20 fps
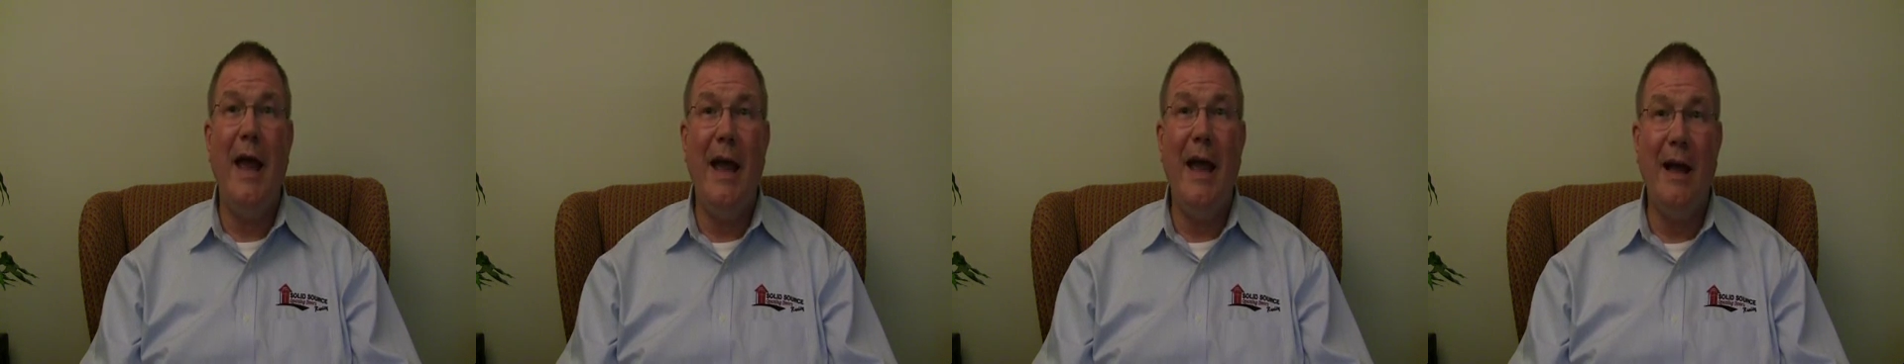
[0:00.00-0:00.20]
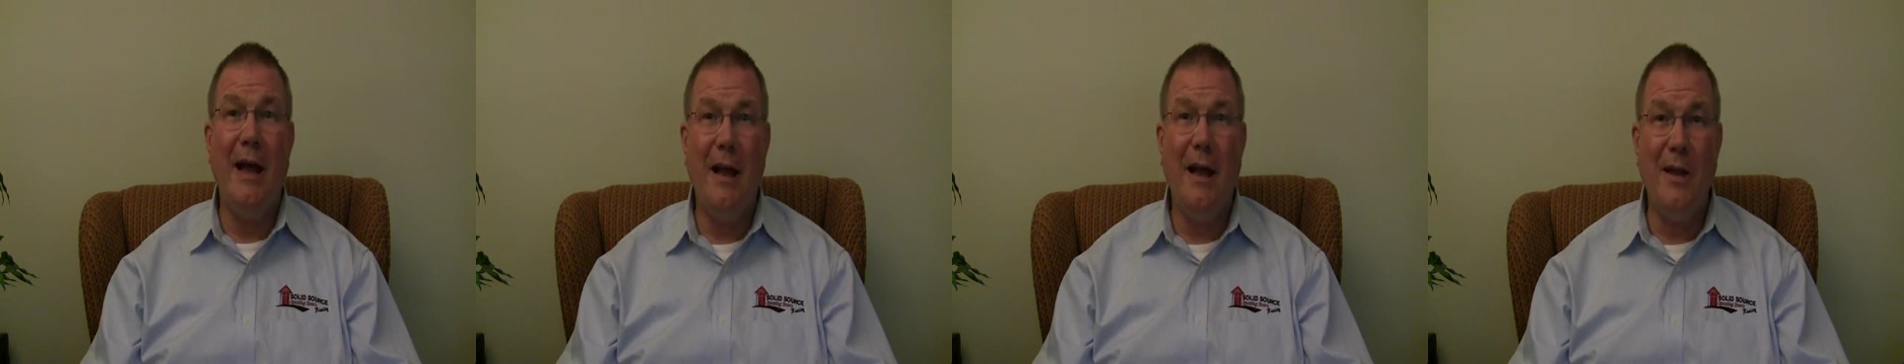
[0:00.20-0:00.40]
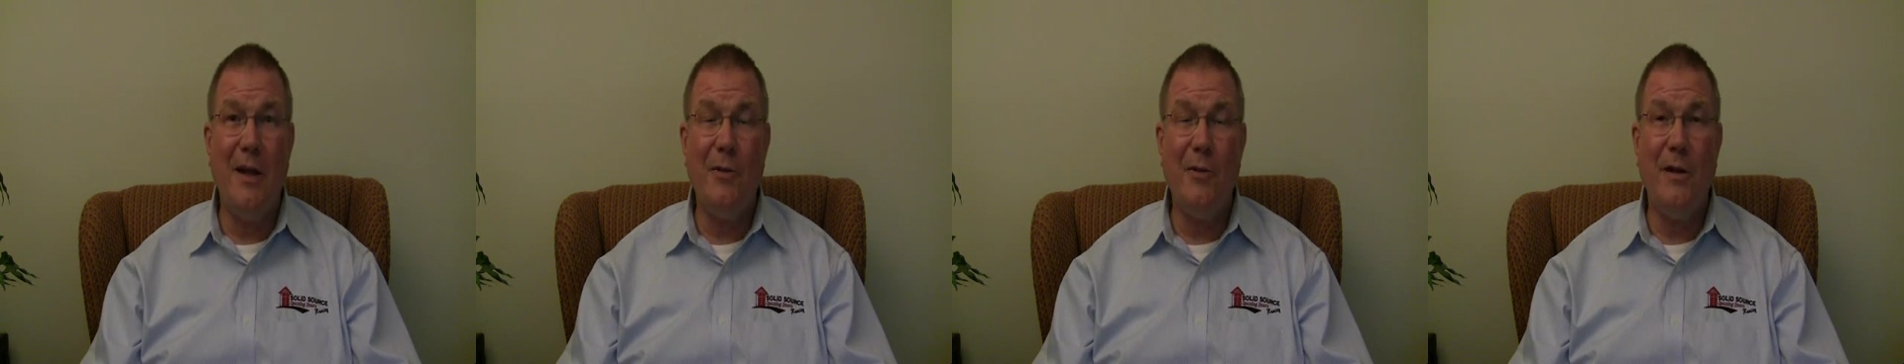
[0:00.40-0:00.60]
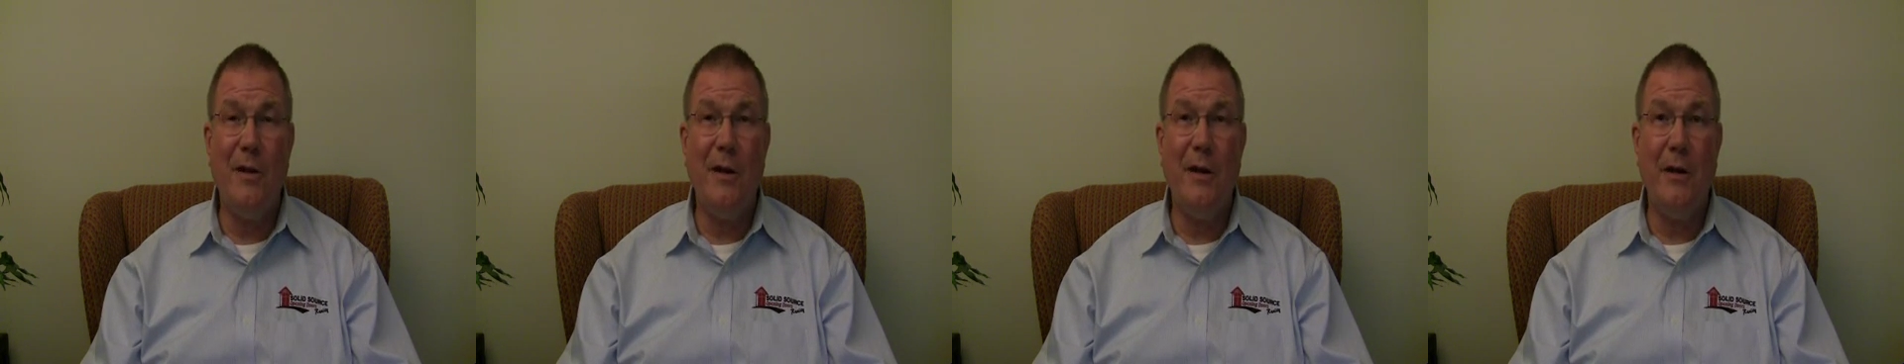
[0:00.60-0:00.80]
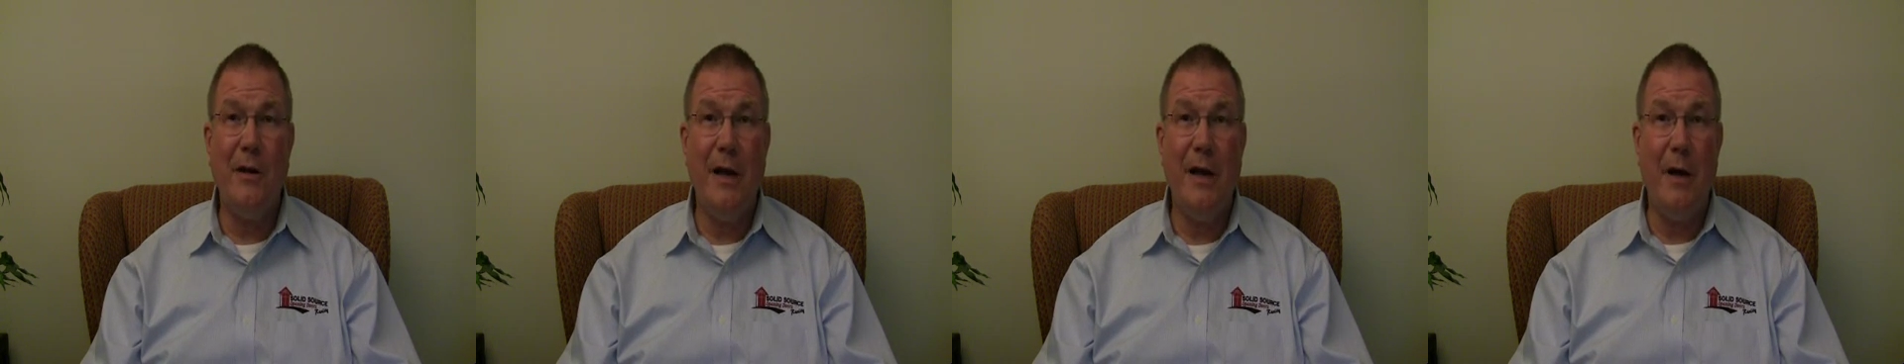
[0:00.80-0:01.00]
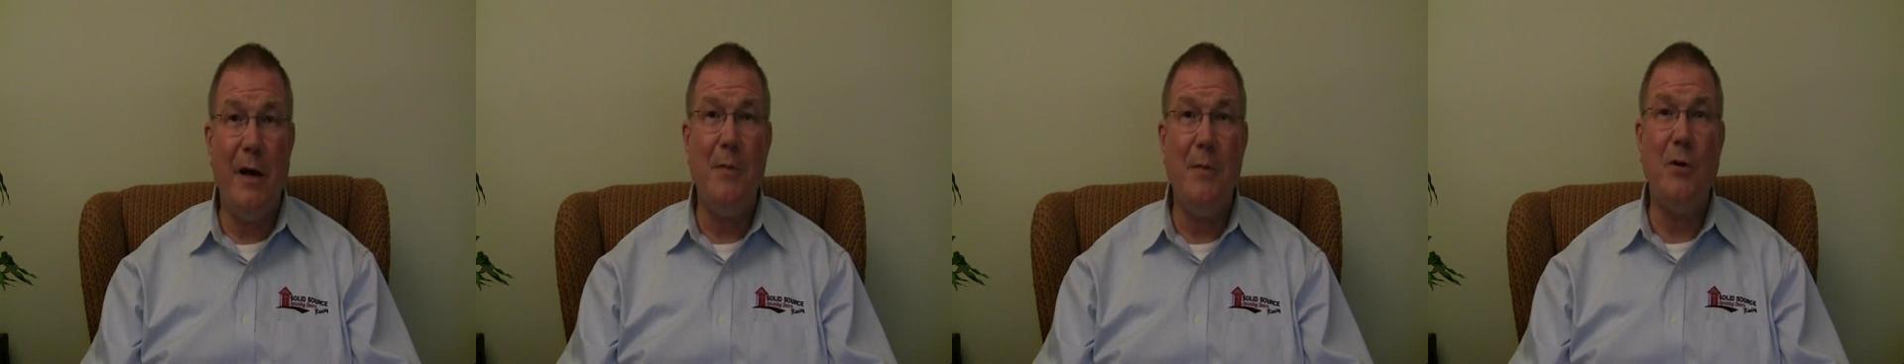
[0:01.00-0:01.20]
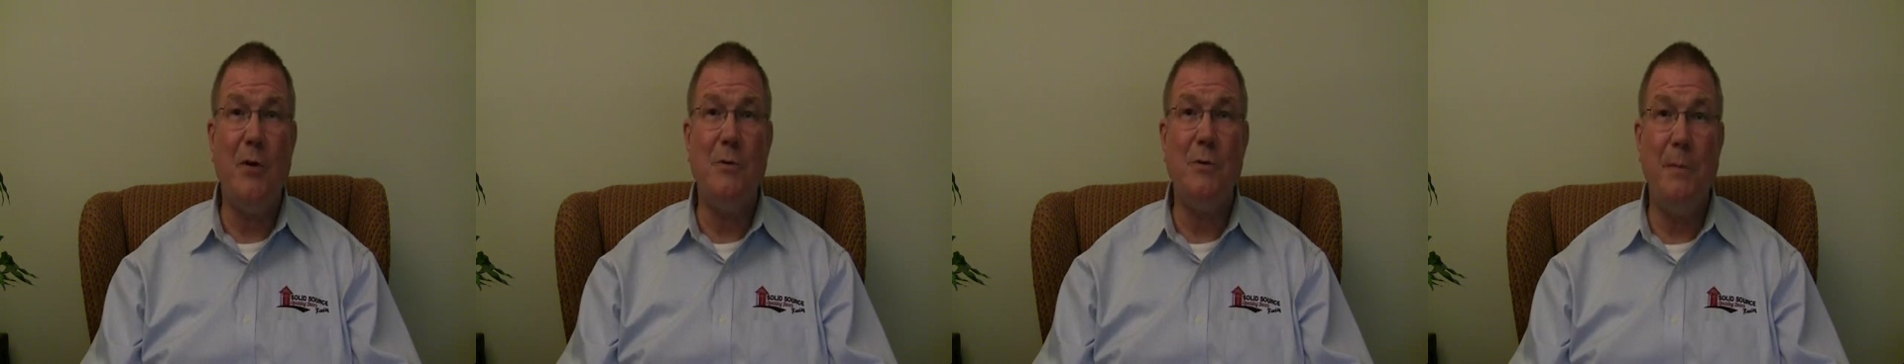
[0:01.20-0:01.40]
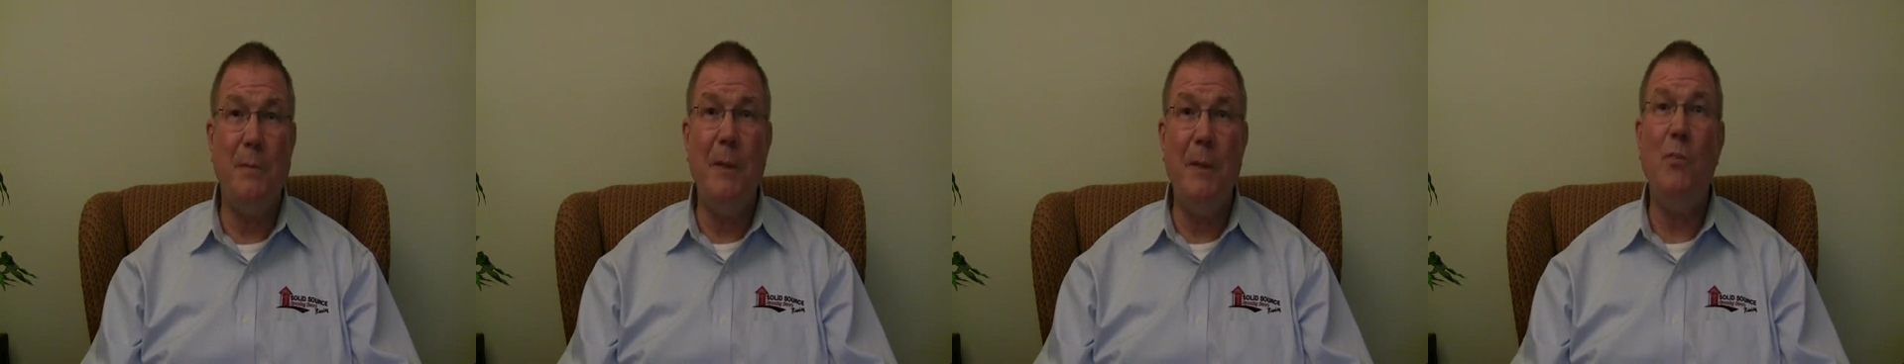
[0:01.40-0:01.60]
and clear that area out,
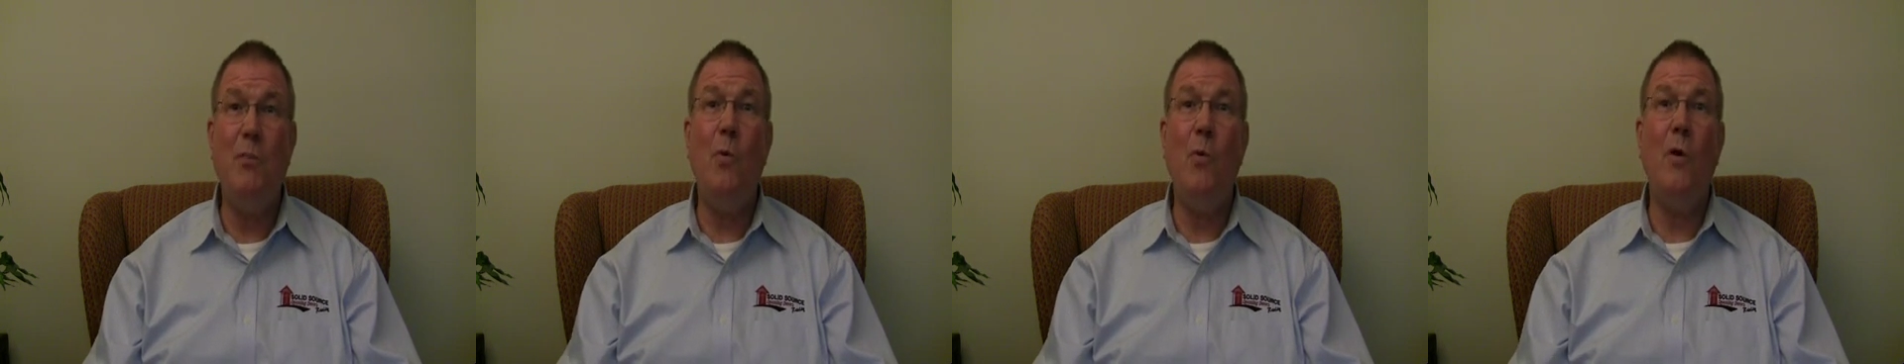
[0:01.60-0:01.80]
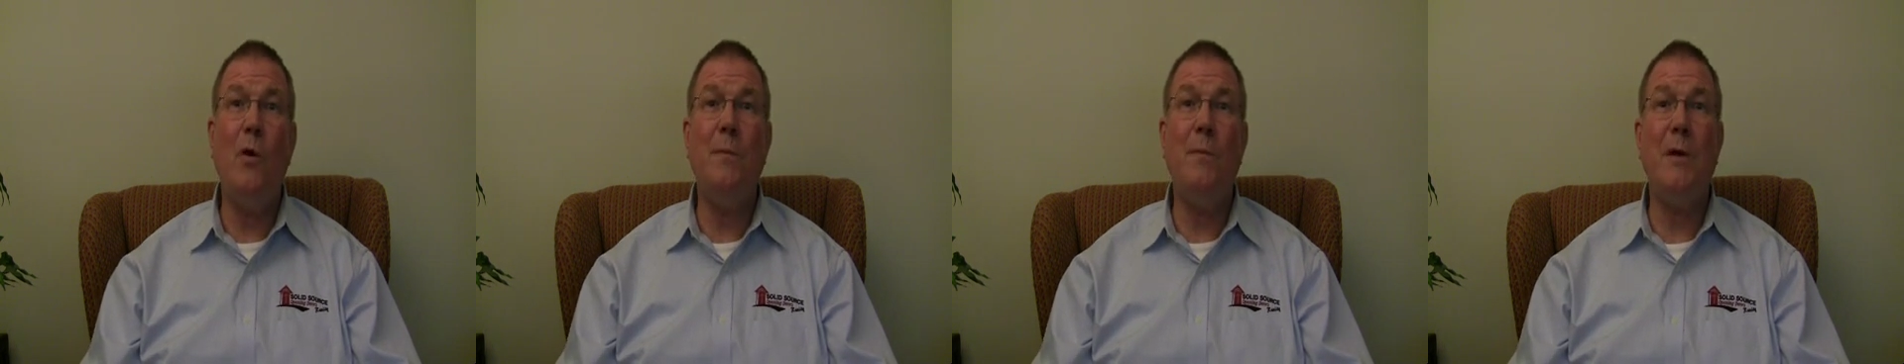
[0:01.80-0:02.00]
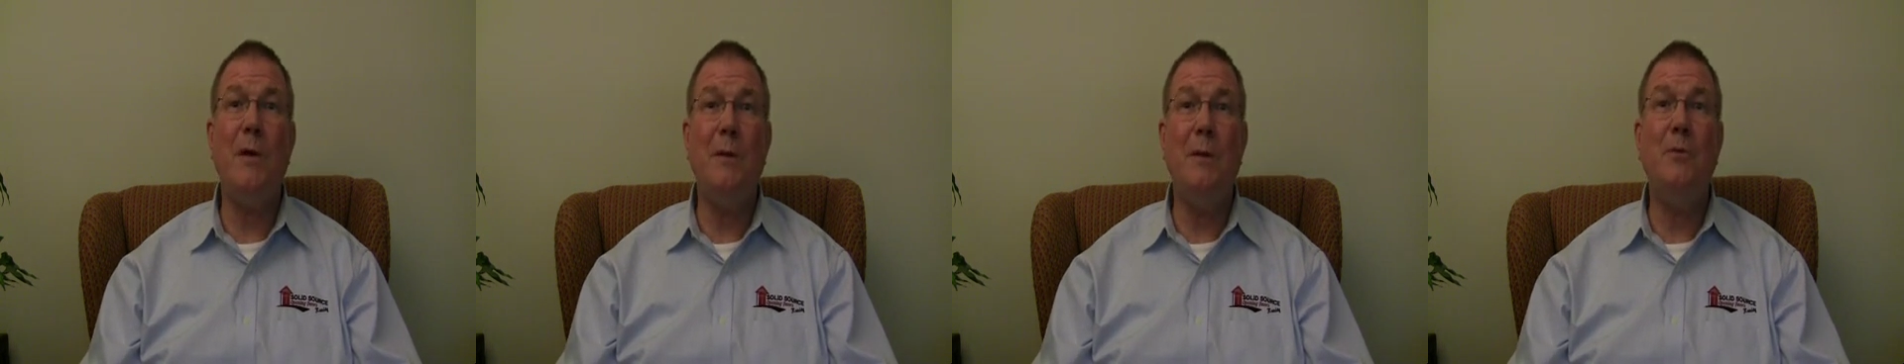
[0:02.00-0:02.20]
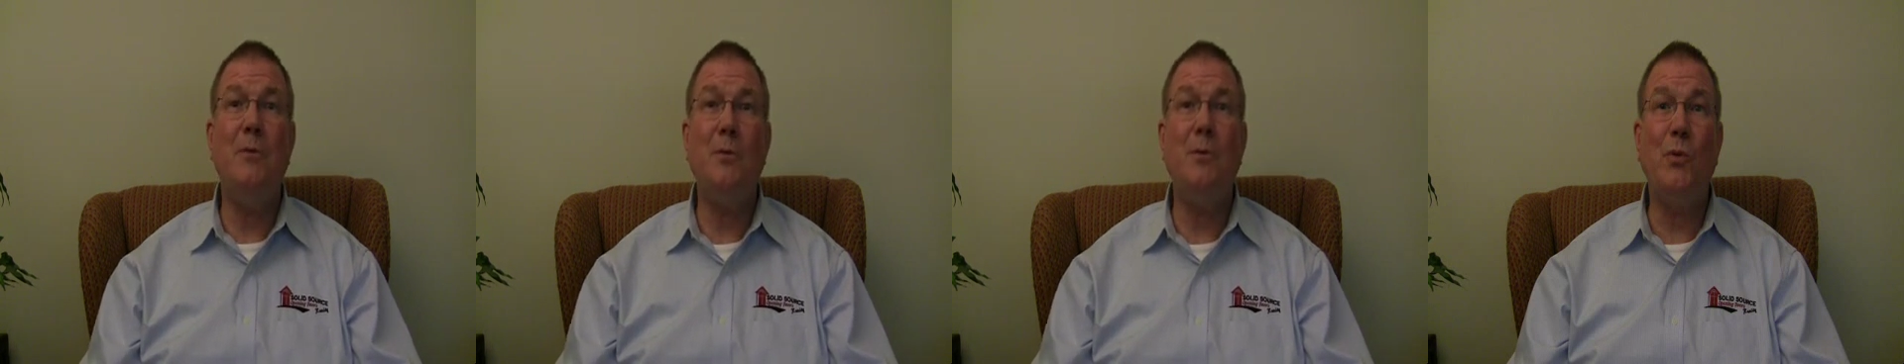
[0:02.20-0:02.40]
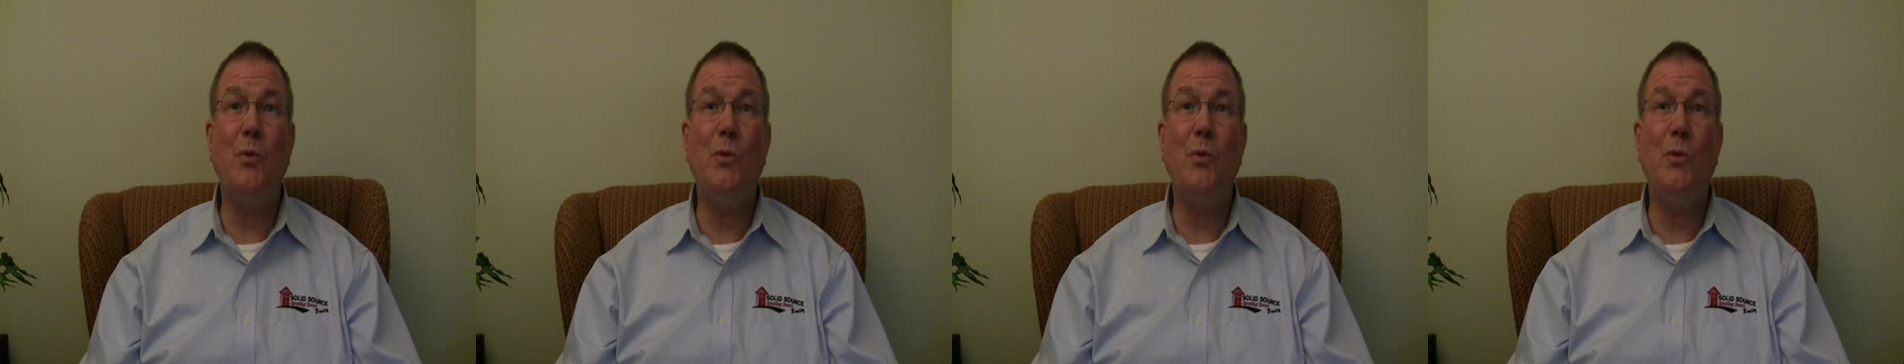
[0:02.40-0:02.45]
because people want to be able to